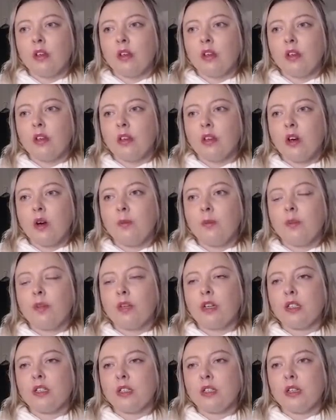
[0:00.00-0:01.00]
Oh,
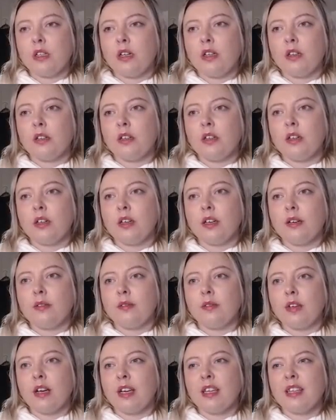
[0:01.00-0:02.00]
there's the dog. Okay.
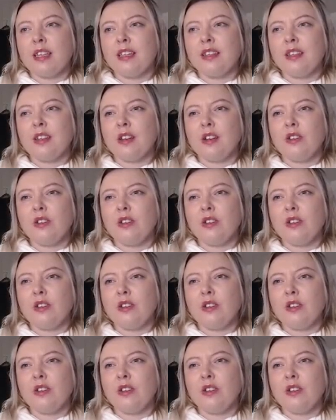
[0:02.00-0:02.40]
I think they're